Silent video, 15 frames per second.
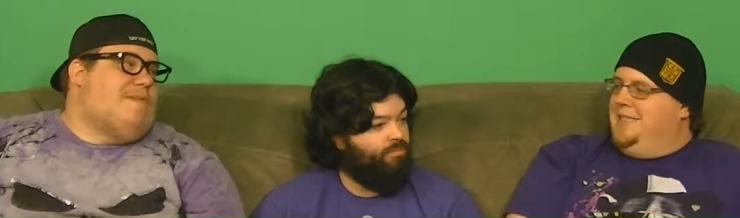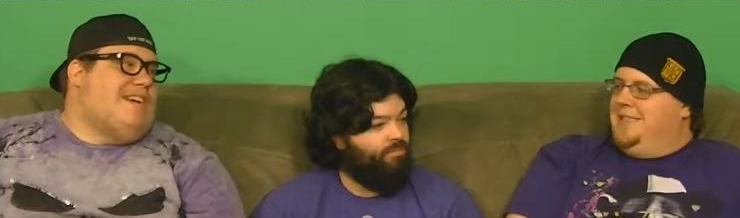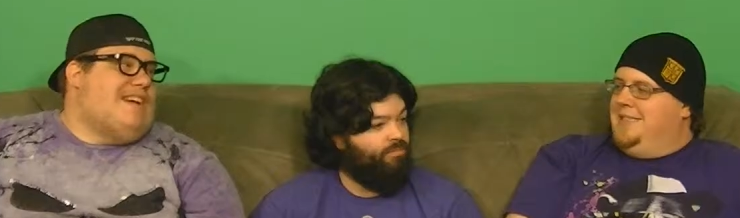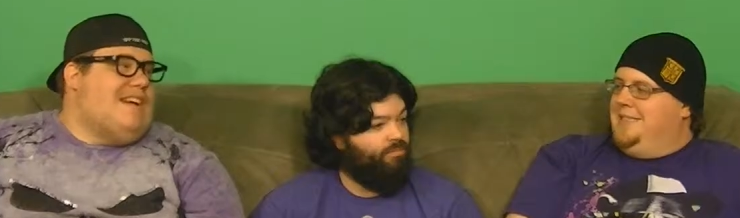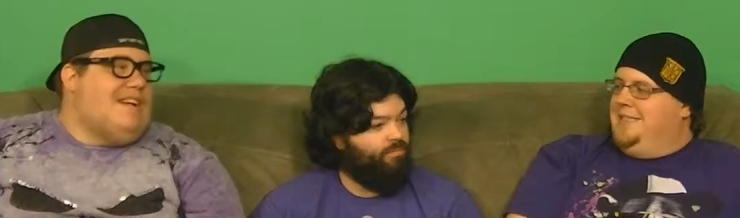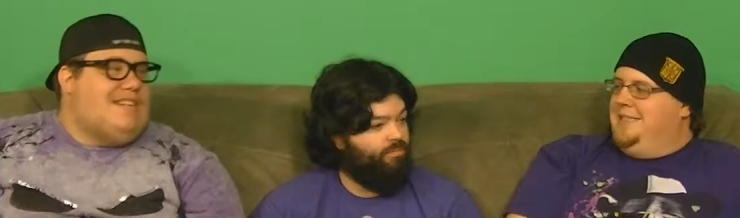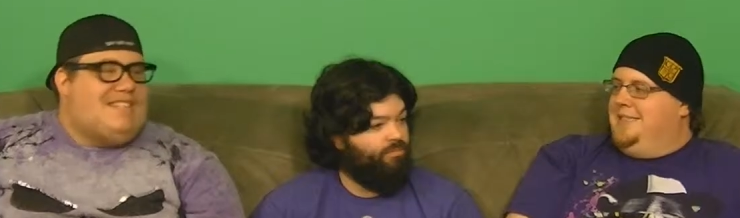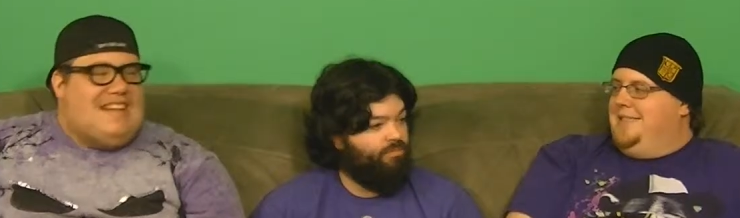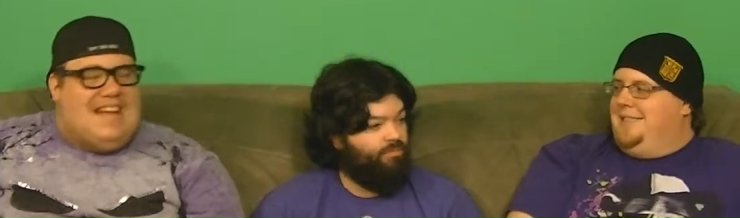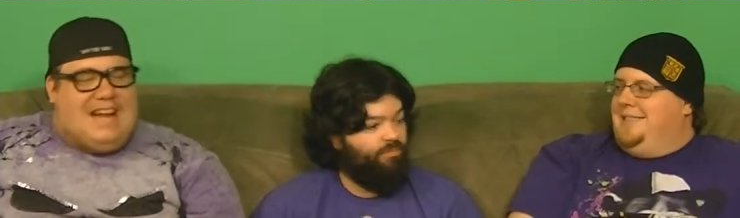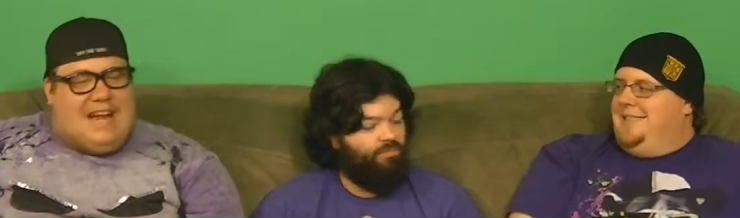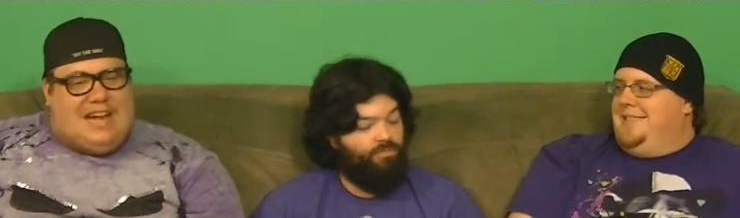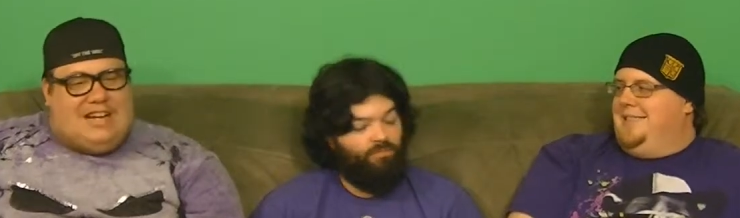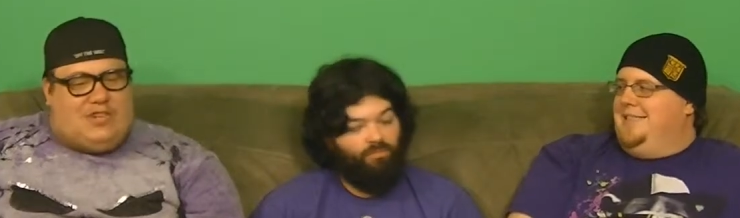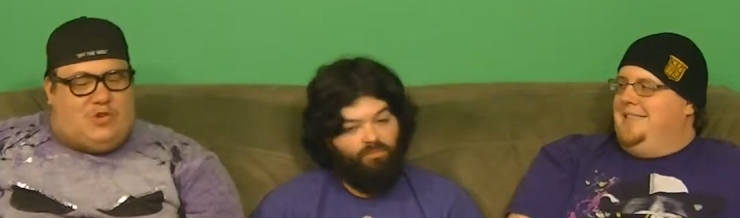Speaker 1: Speaking of
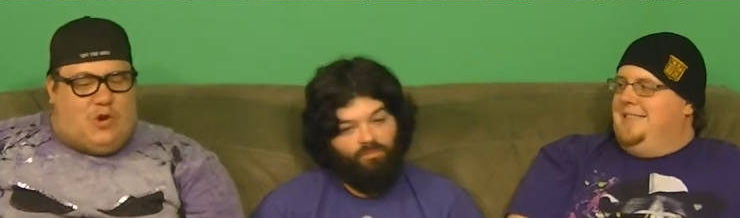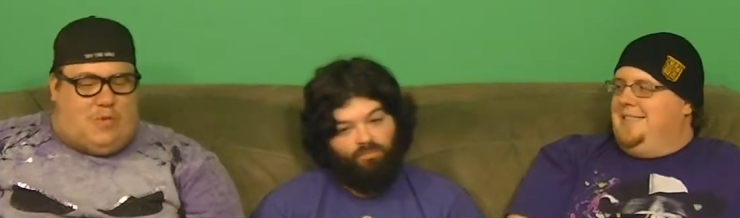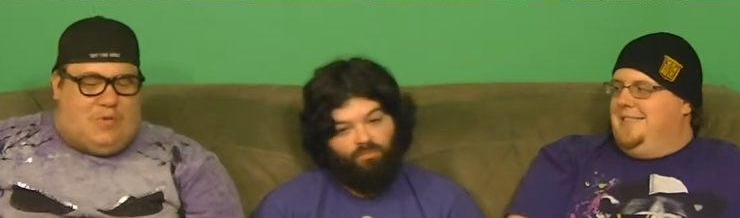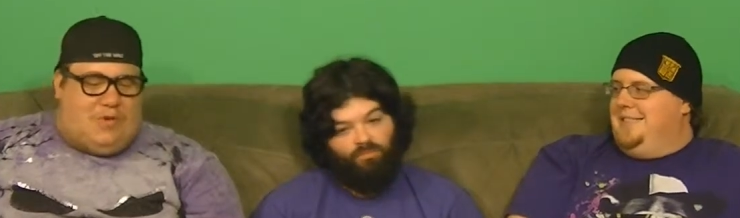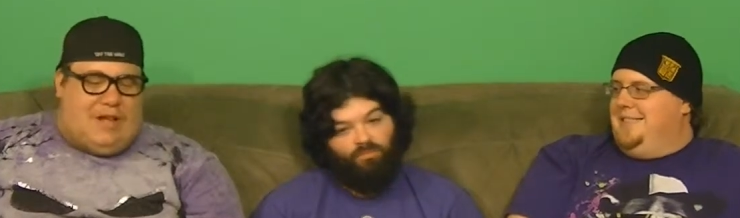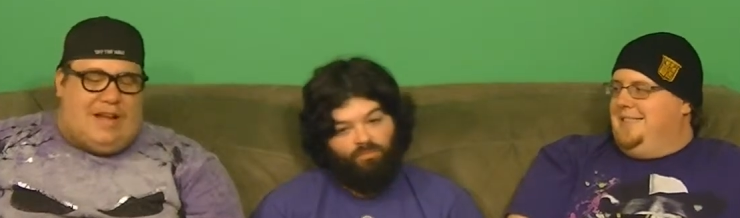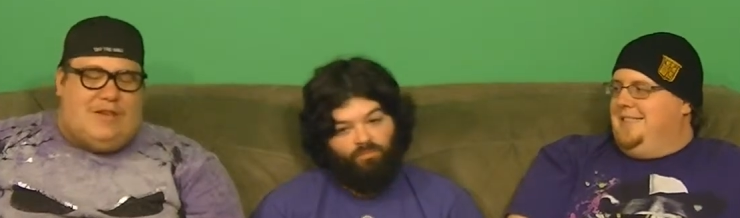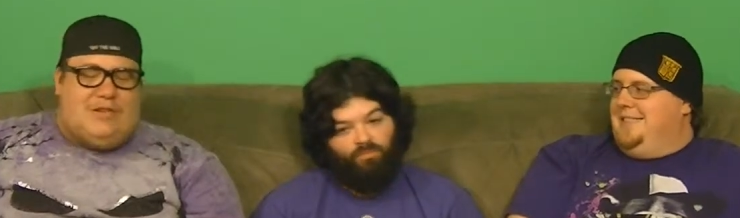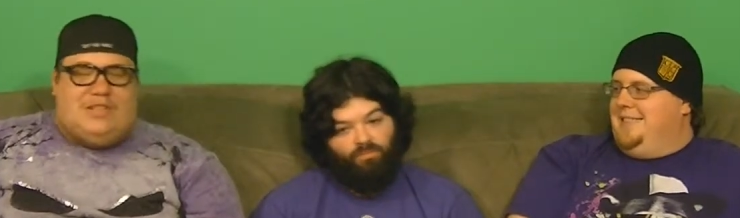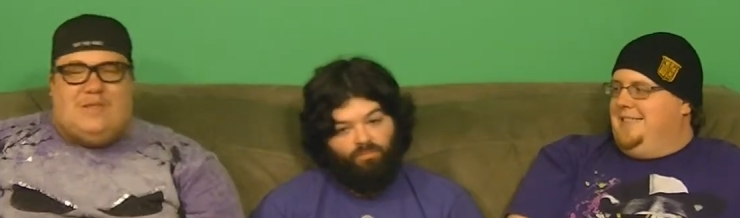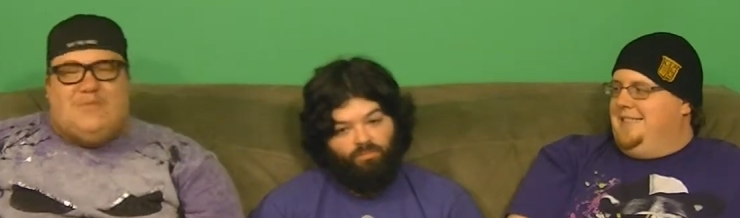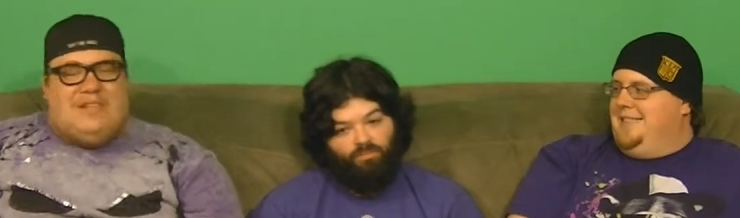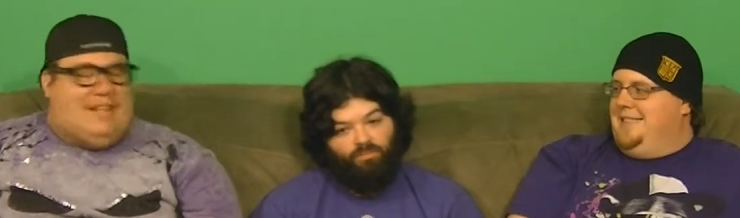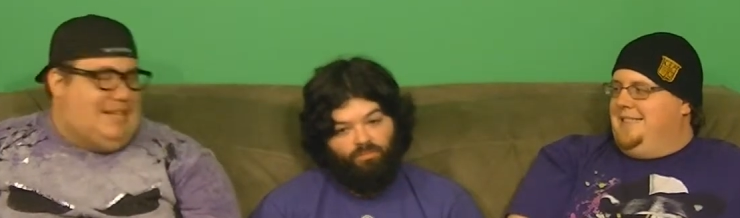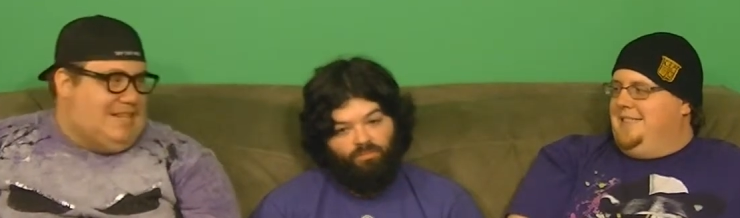staying out of trouble, I know
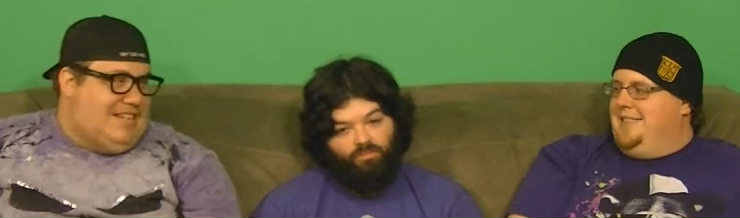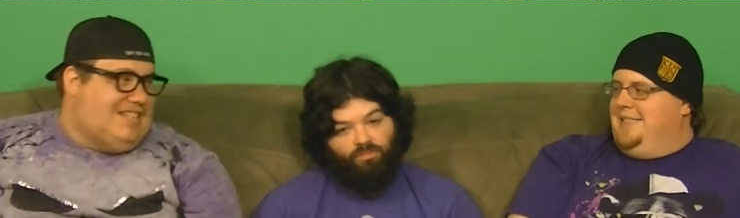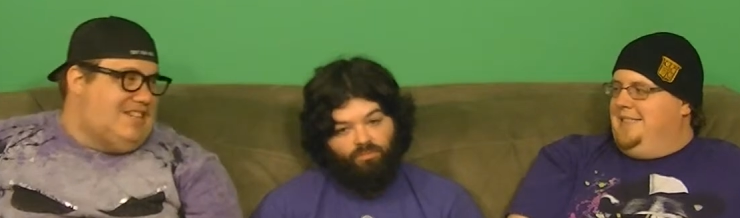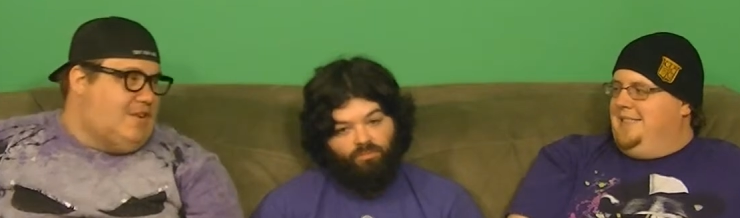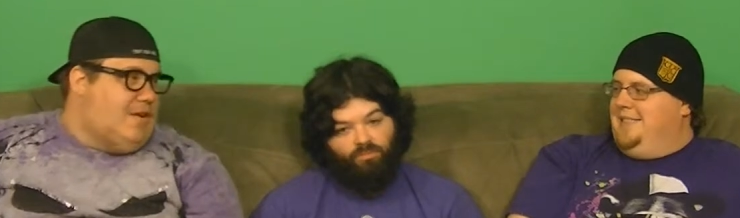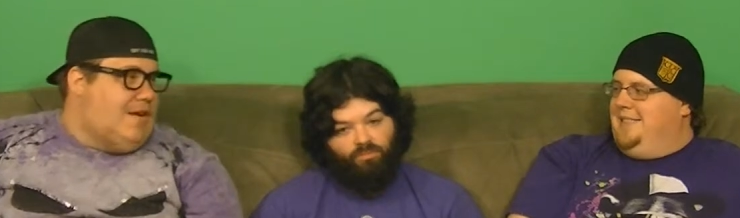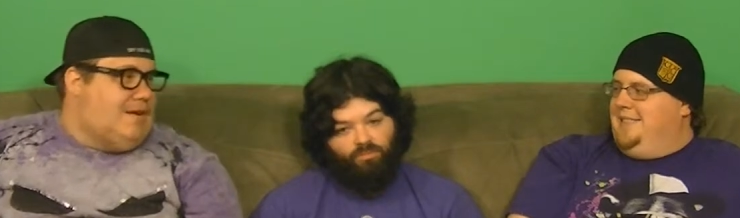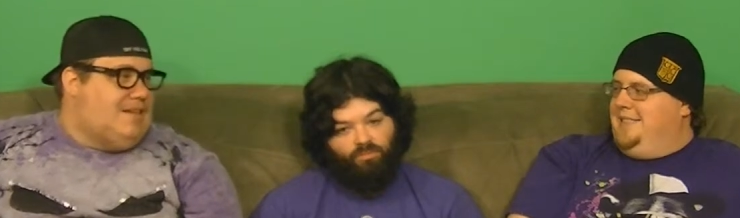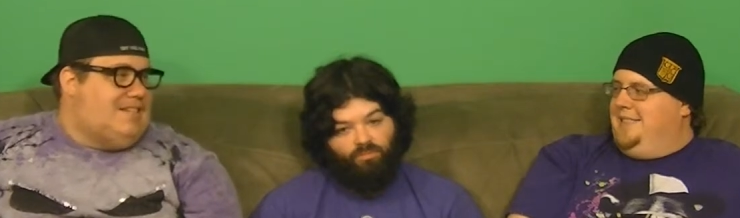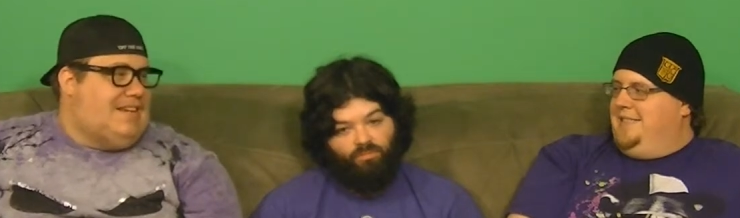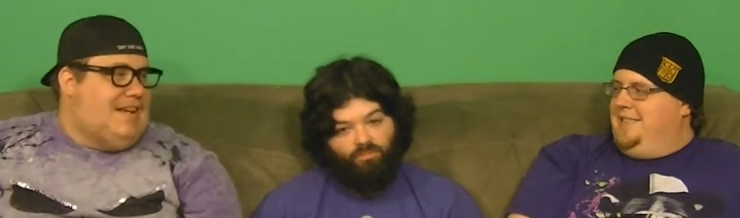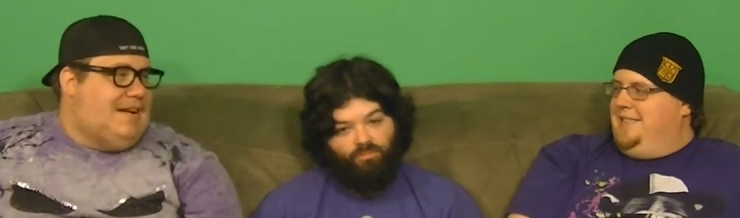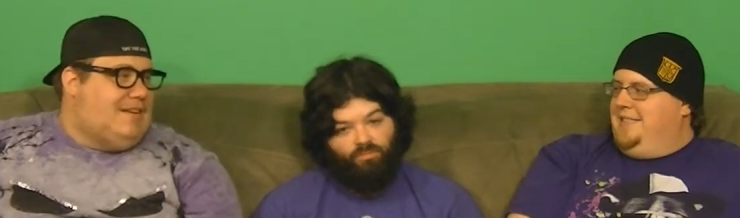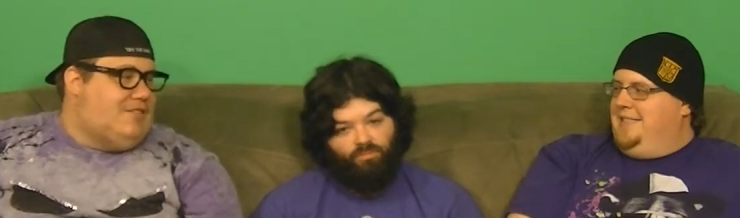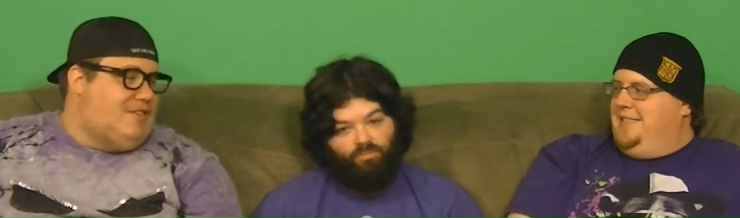someone that doesn't know how to
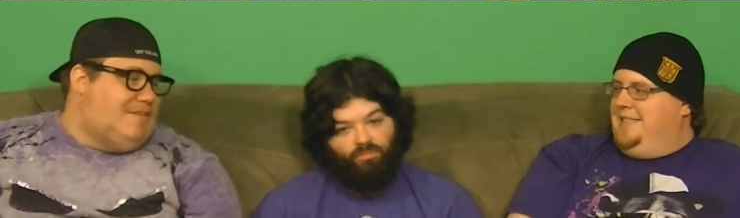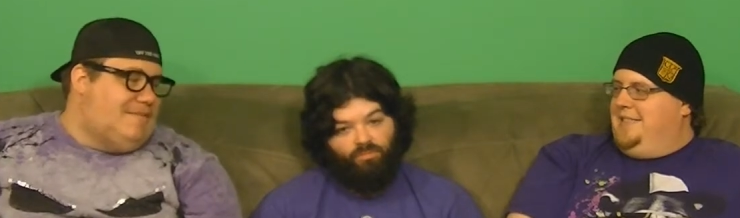stay out of